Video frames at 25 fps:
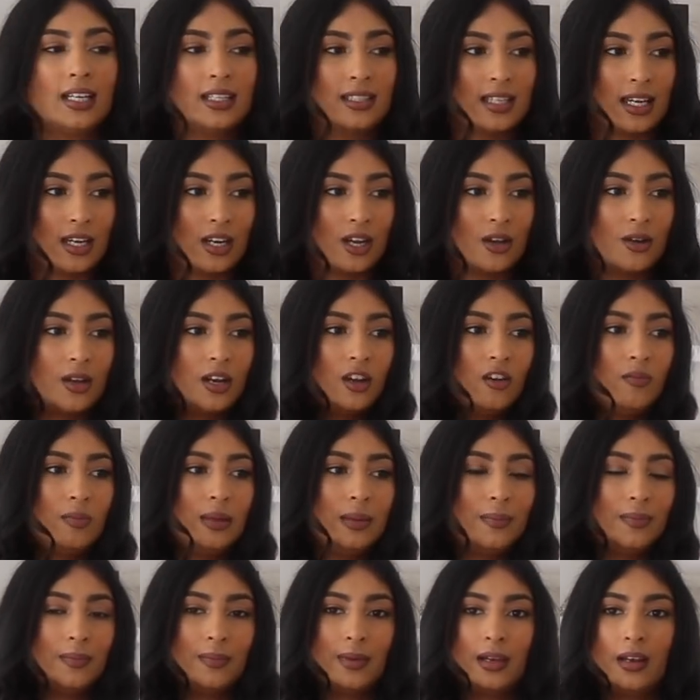because I know a lot of
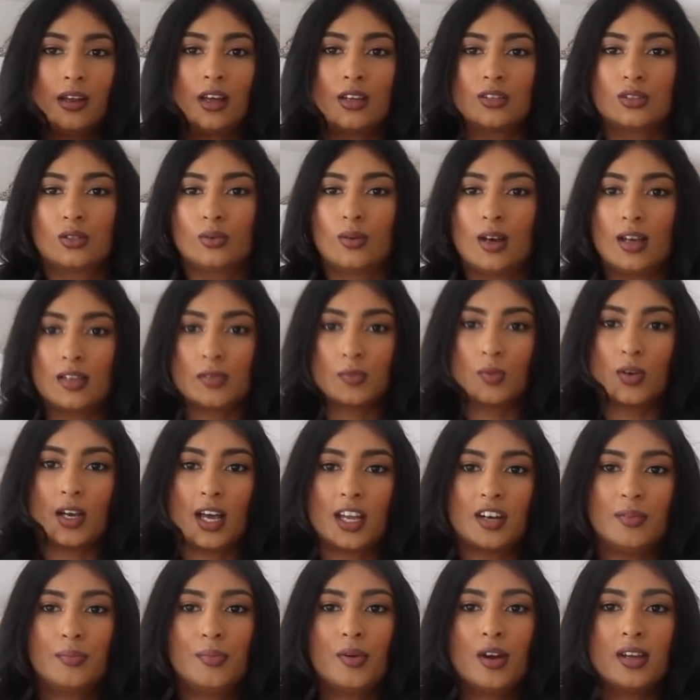people in my last tour asked what
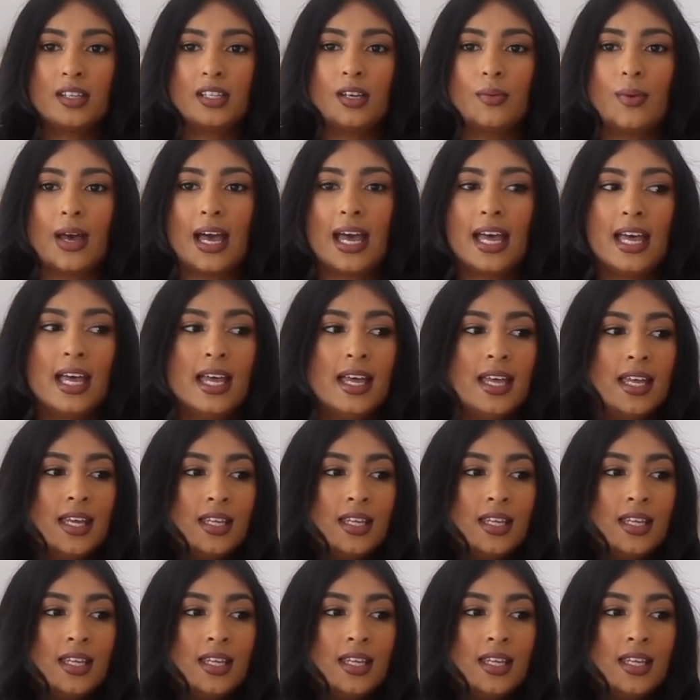kind of bras I wear.